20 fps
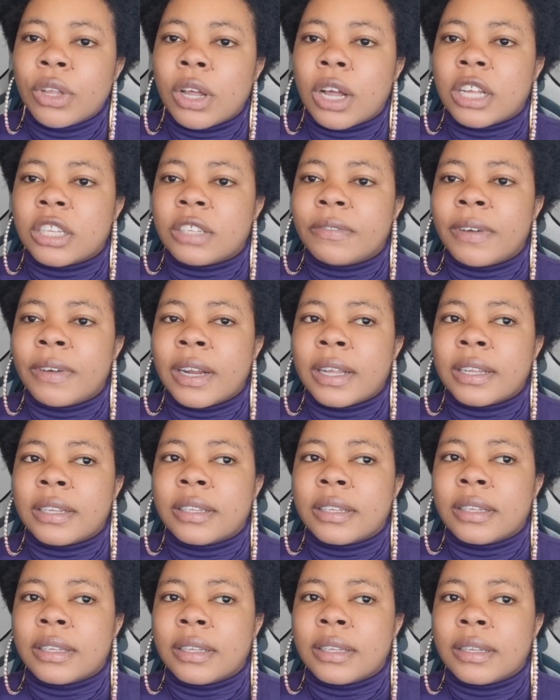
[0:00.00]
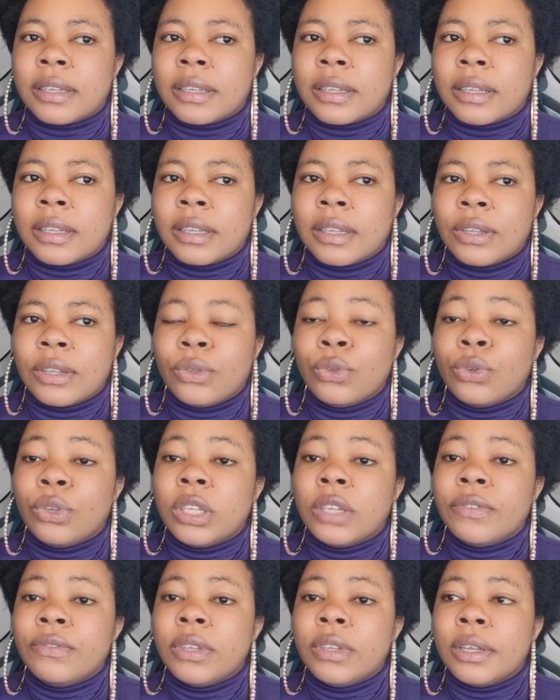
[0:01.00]
As far as you
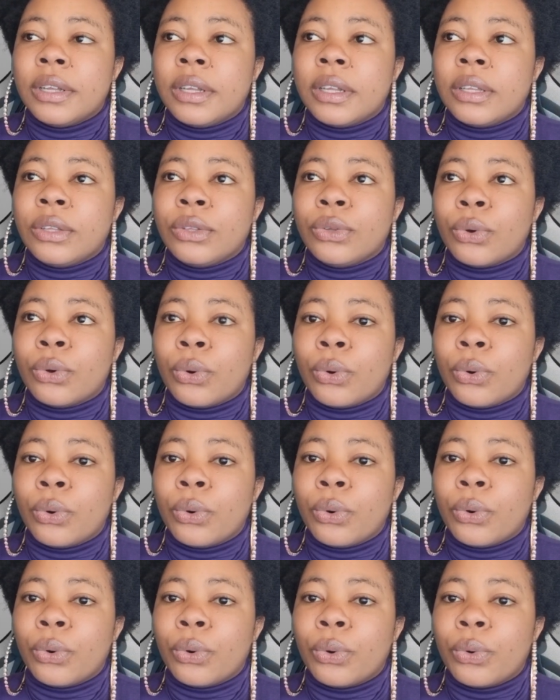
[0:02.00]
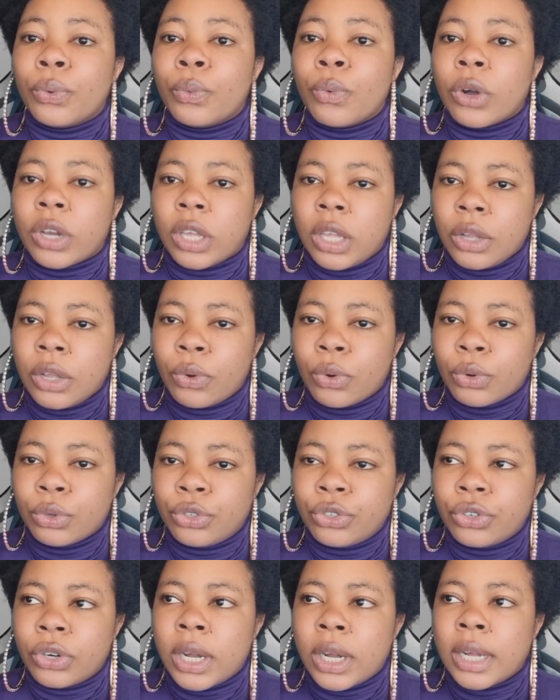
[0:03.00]
give them your working
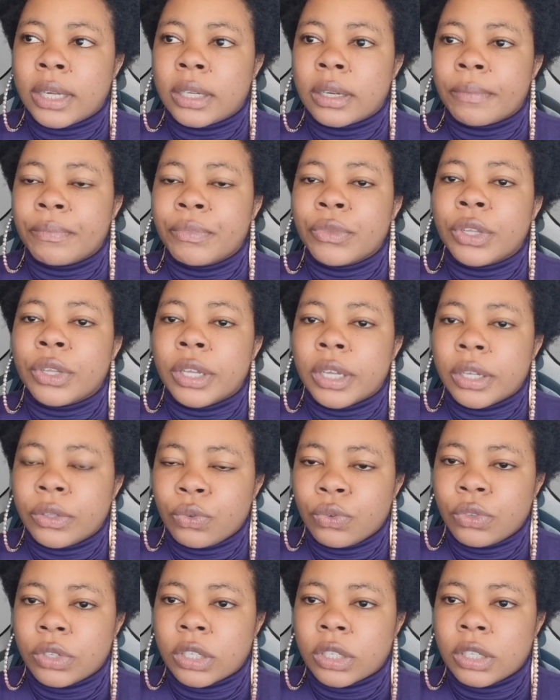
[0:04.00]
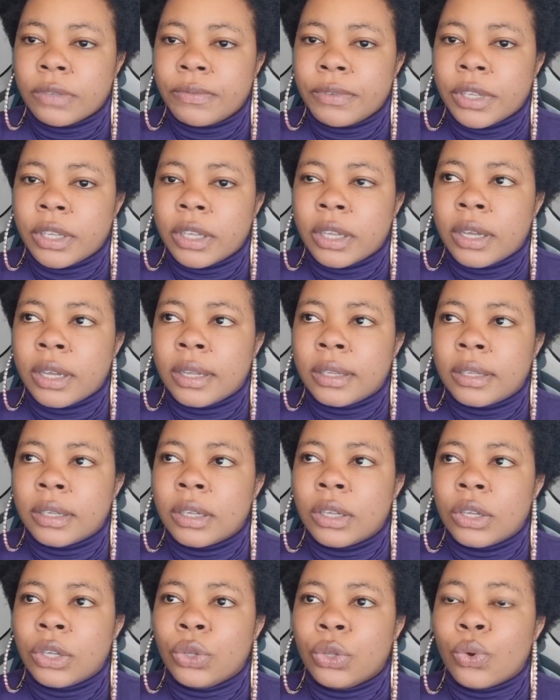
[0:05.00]
contract, A2 certificate,
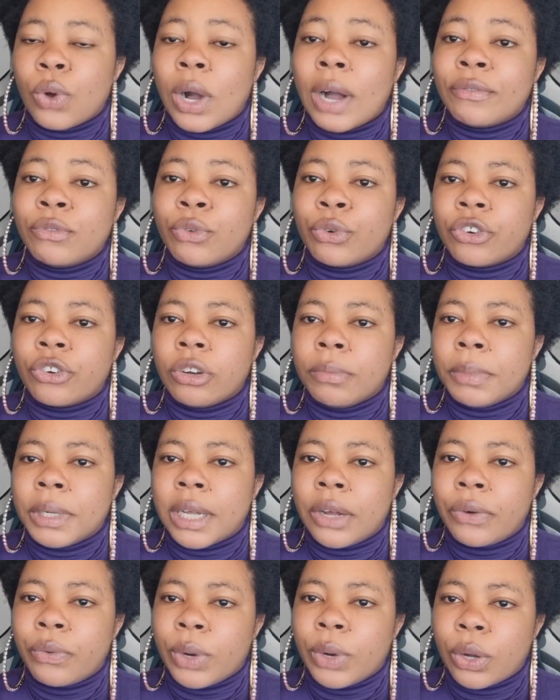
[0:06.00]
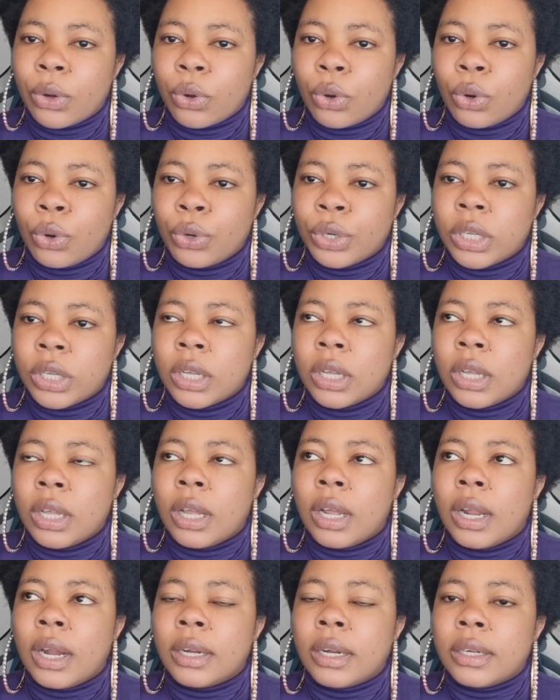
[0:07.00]
you have no criminal record,
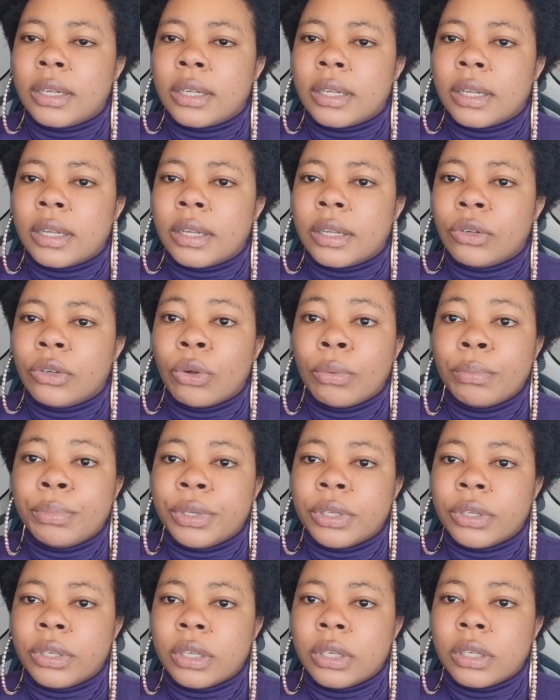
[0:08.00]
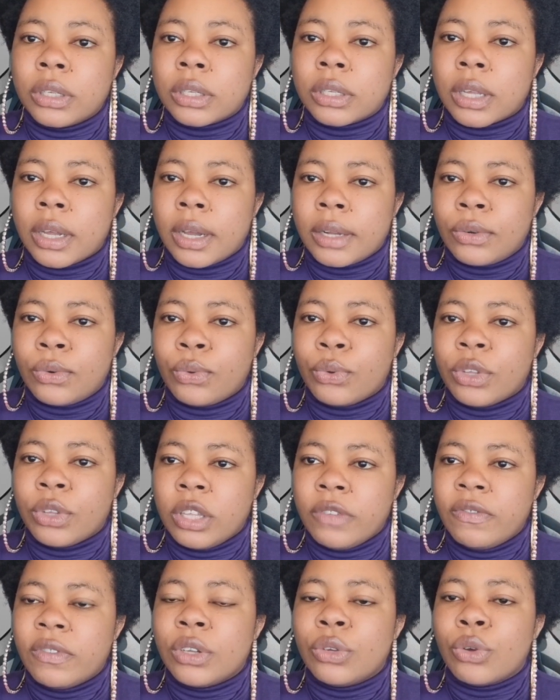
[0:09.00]
and don't be scared to
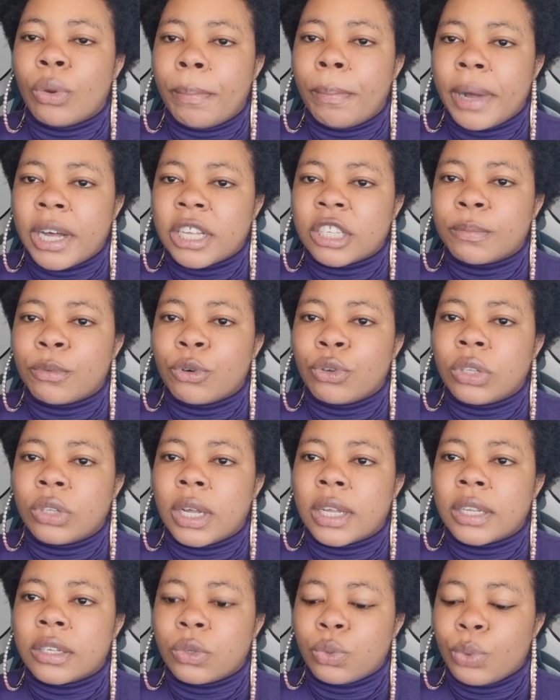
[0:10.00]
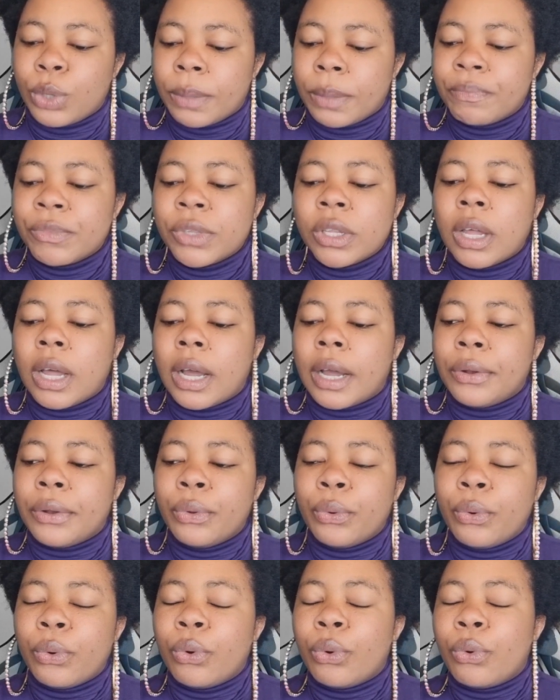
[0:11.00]
give them your passport as well. I
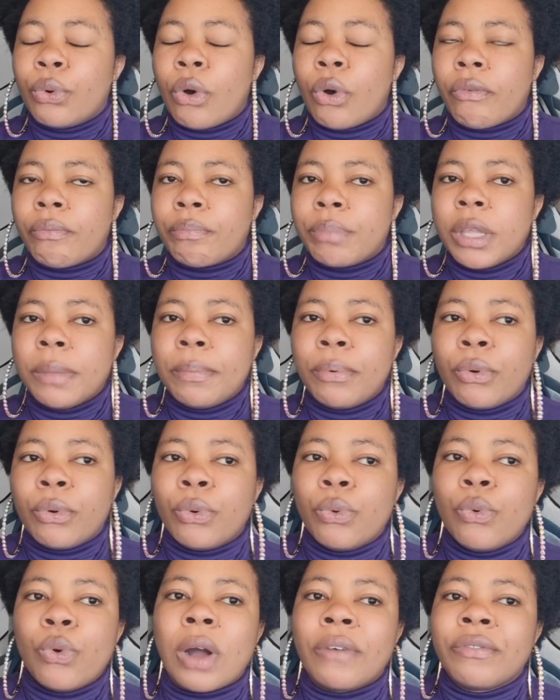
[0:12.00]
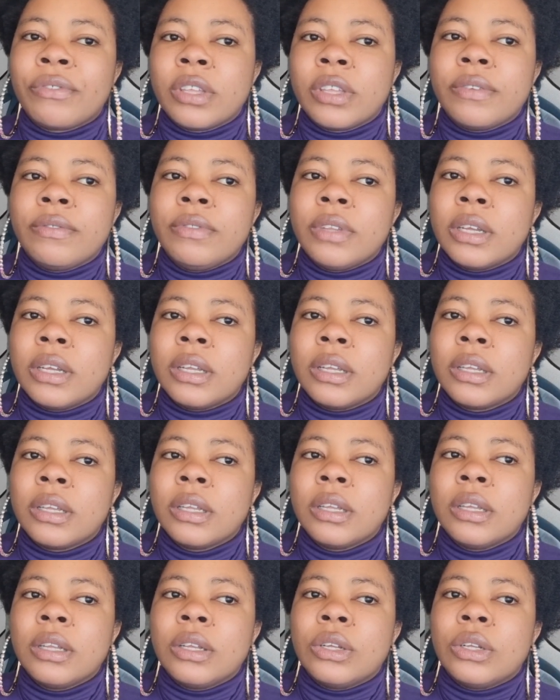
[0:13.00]
know of people who have given them
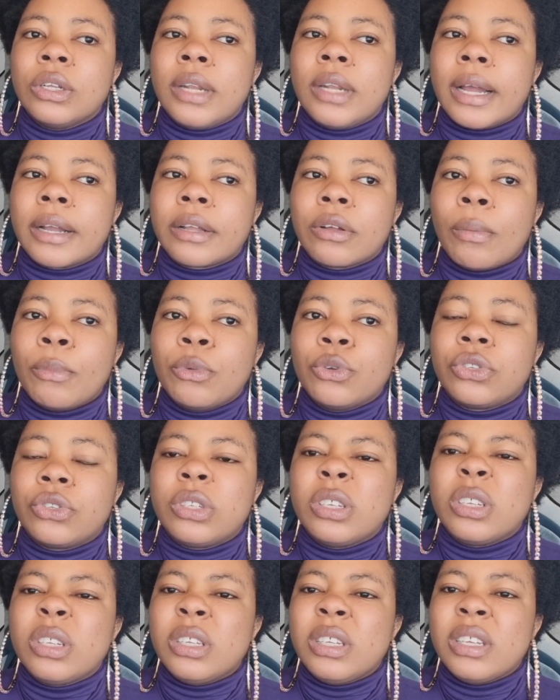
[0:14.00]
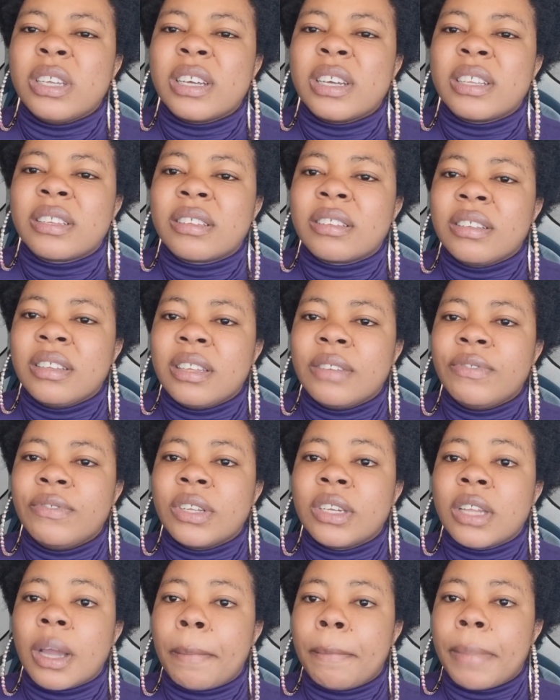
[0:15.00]
like almost 3 years, you give
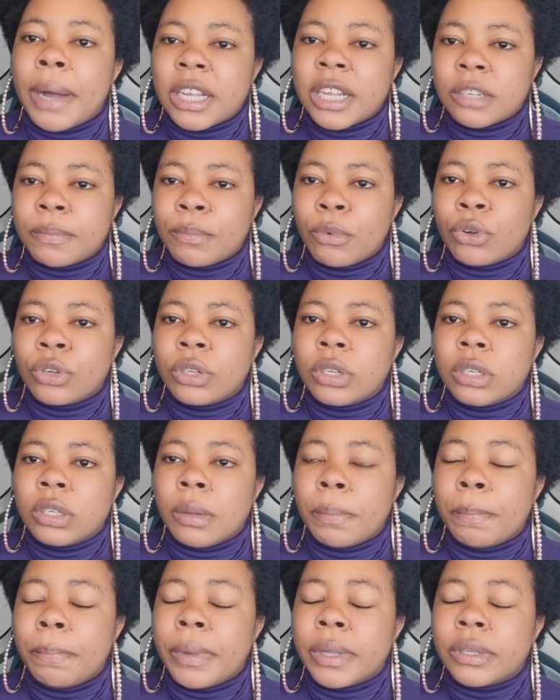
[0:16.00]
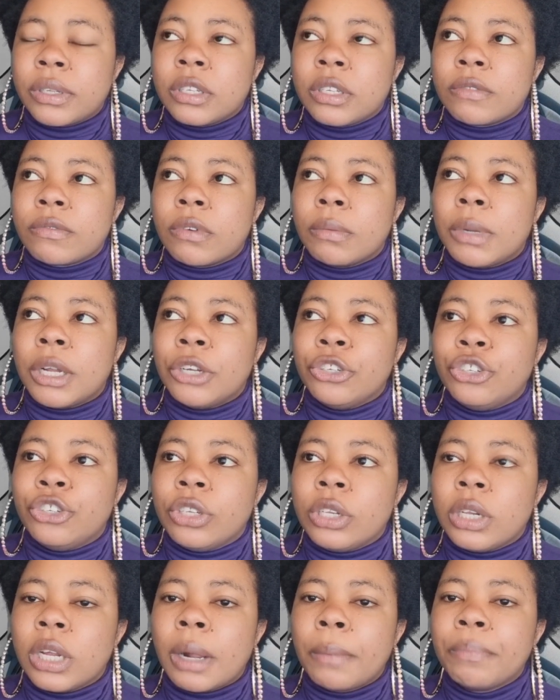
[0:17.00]
them their passport, the person is from
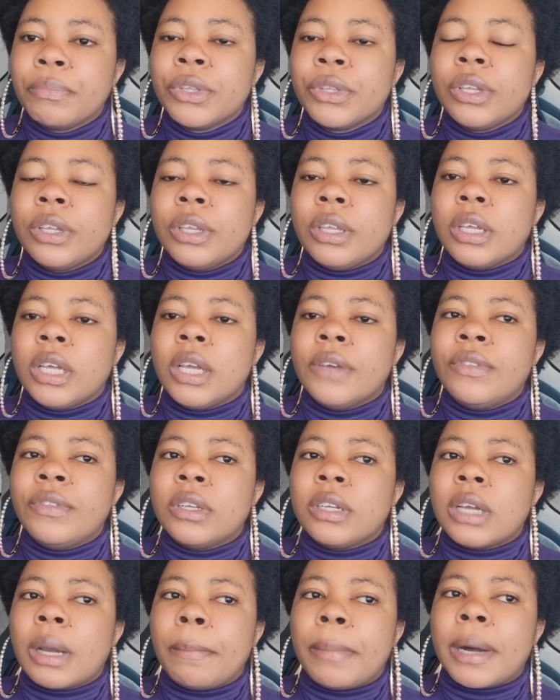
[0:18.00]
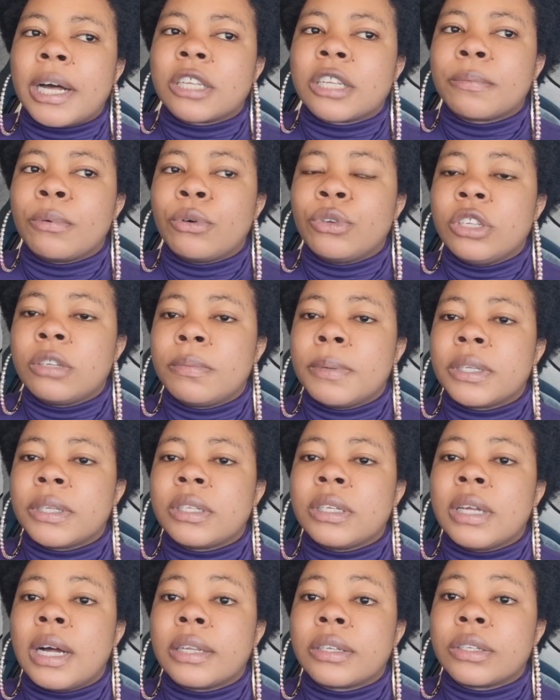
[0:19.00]
Nigeria, you give them their passport, this
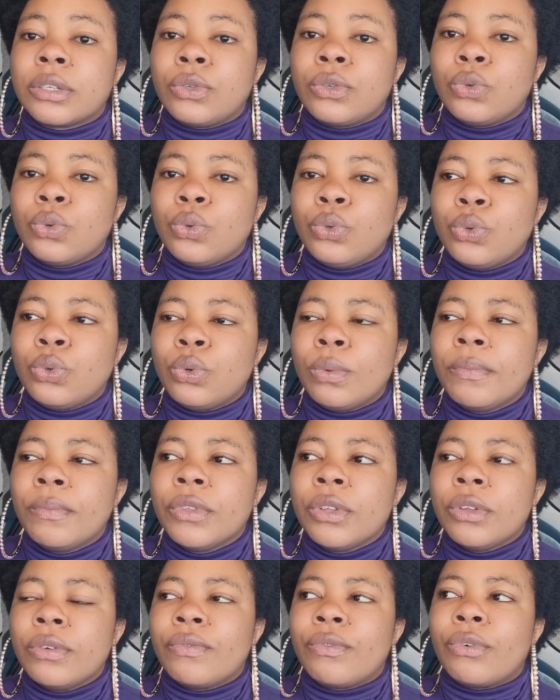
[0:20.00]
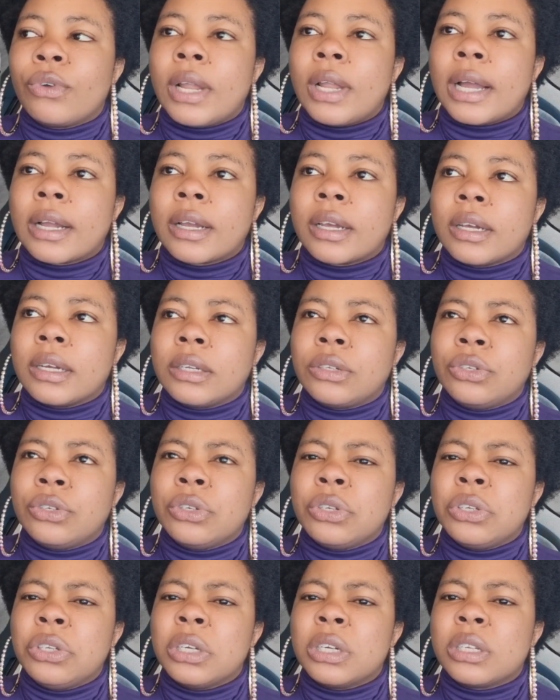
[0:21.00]
person has a DUDU for like
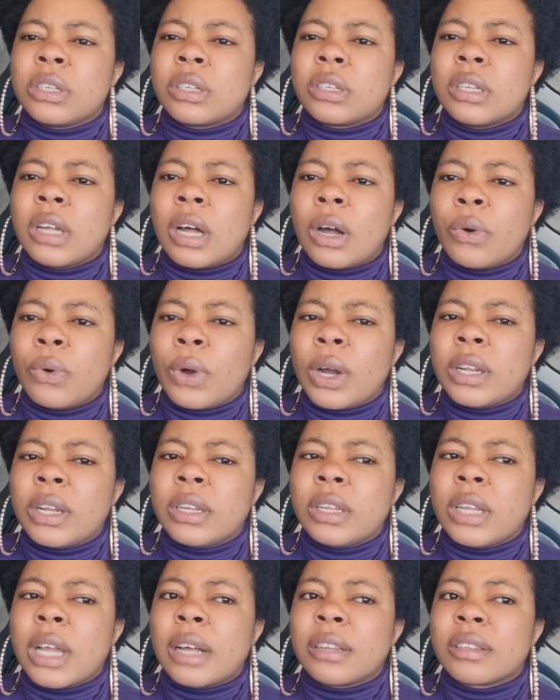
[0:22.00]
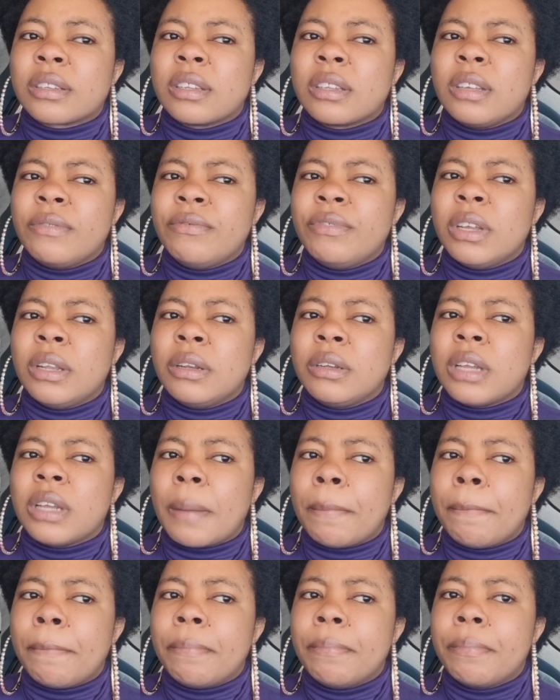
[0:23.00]
3 years now, and they has given them
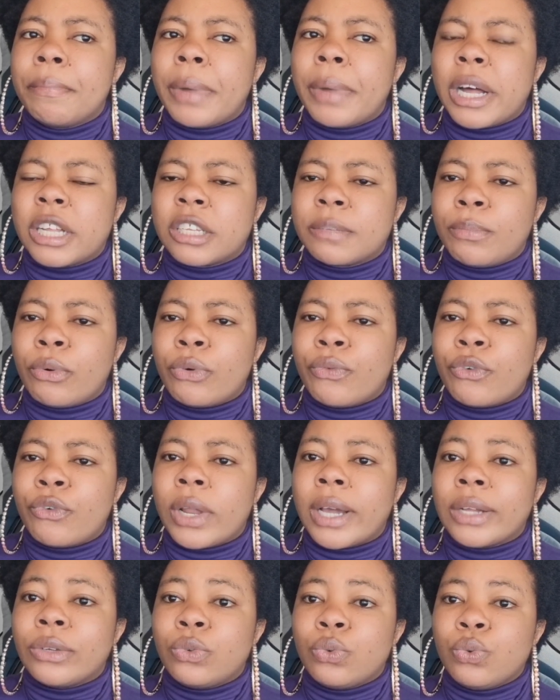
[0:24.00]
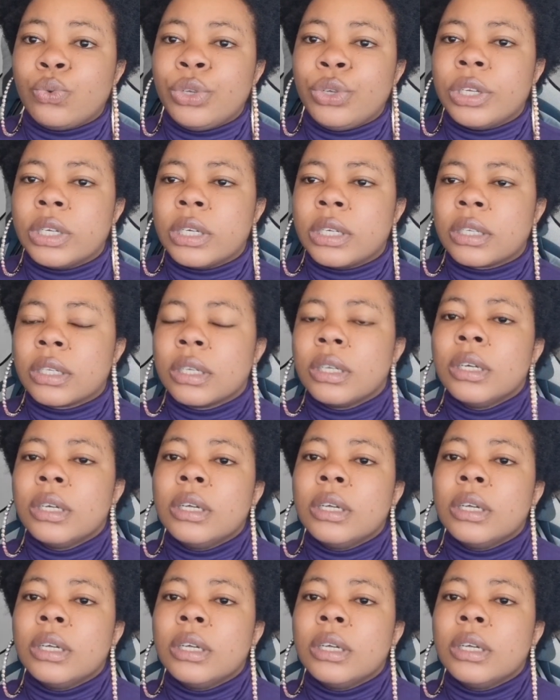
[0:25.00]
their passport for like 2 years.